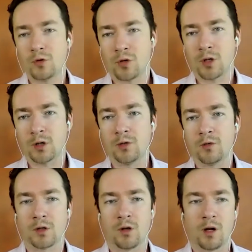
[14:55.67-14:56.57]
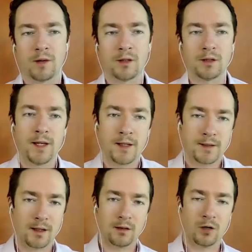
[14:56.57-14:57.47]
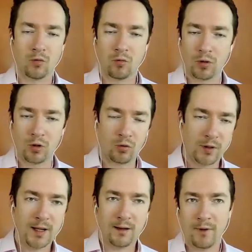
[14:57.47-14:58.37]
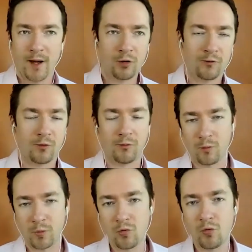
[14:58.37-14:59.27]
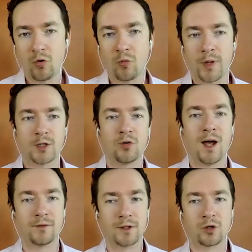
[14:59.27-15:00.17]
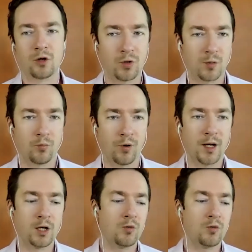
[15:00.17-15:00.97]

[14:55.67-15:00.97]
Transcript: You're going to lose a lot of the links that, you're getting value from Google, because you have to start with a brand new